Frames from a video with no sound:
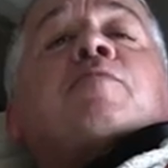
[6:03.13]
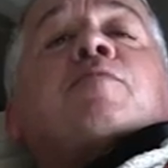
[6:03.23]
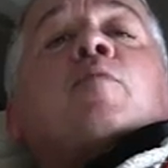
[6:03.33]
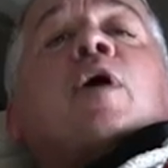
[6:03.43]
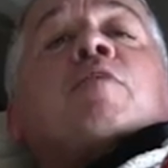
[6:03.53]
been
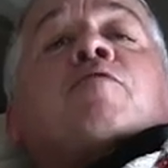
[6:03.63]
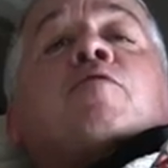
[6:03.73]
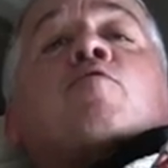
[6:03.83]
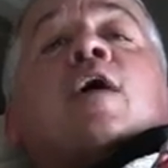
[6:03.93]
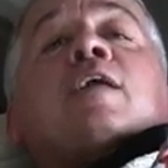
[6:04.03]
around
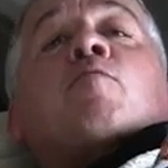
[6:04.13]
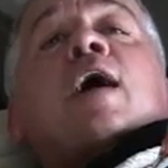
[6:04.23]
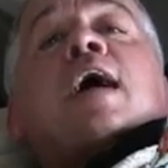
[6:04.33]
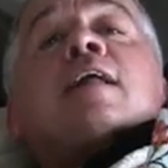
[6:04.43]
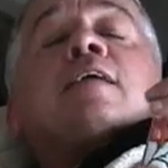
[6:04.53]
for quite a
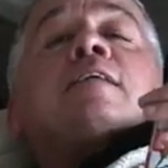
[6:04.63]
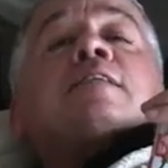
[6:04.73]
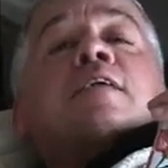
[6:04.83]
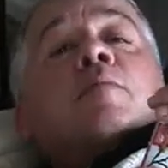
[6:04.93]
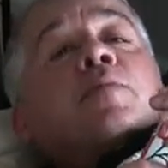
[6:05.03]
while, and
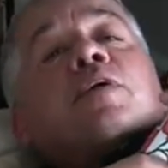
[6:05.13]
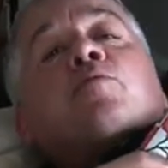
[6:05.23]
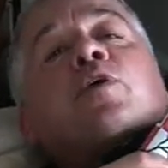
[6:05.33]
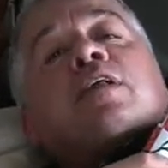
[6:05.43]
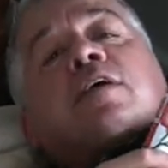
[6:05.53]
this company,
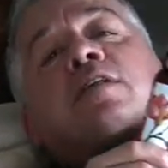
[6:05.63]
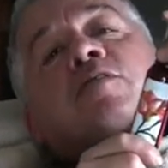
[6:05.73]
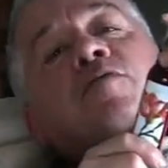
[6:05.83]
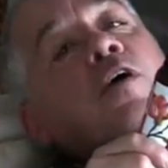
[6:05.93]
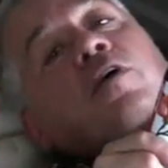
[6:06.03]
We, does
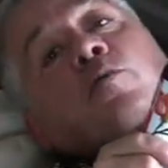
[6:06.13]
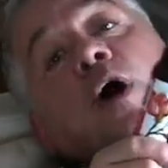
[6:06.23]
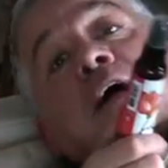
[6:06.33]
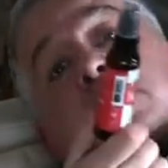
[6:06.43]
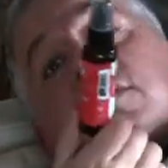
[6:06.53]
it very
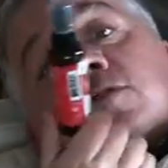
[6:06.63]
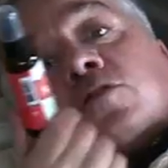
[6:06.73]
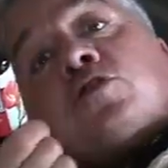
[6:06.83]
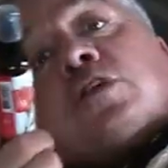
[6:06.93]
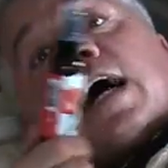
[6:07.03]
well. So
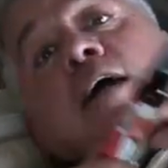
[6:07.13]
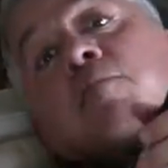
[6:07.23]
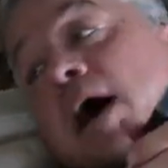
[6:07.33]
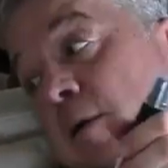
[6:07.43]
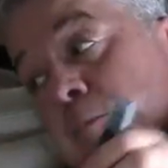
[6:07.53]
check
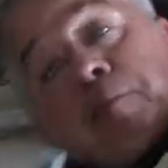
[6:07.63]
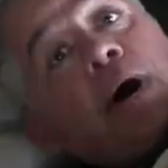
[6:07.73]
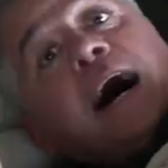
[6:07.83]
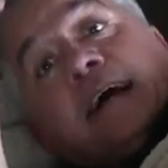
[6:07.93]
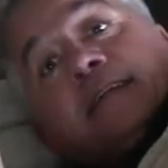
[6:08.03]
them out.
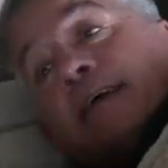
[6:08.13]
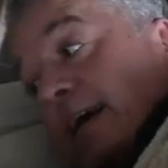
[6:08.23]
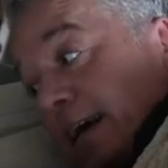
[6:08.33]
But